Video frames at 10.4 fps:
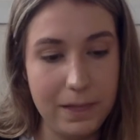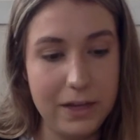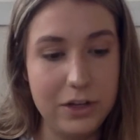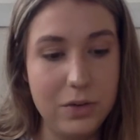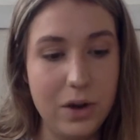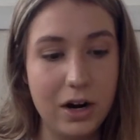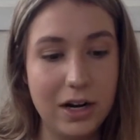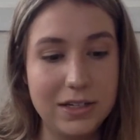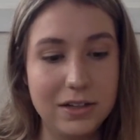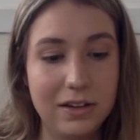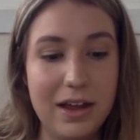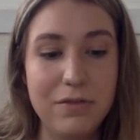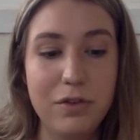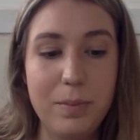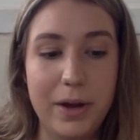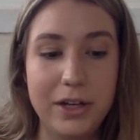You are a
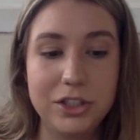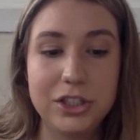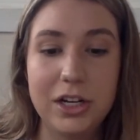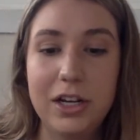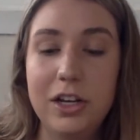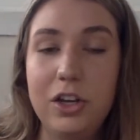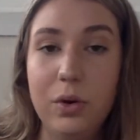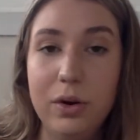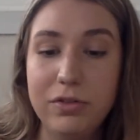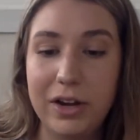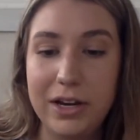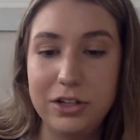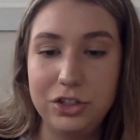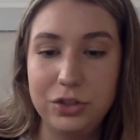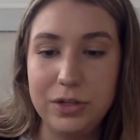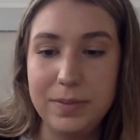delightful bunch. Your friend,
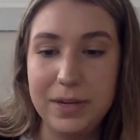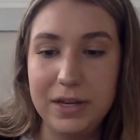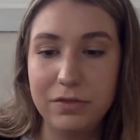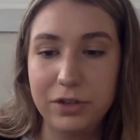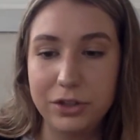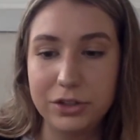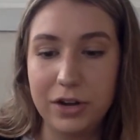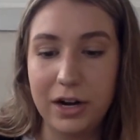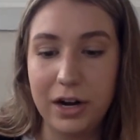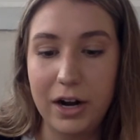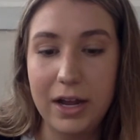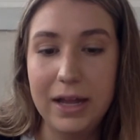Junie B., first grader.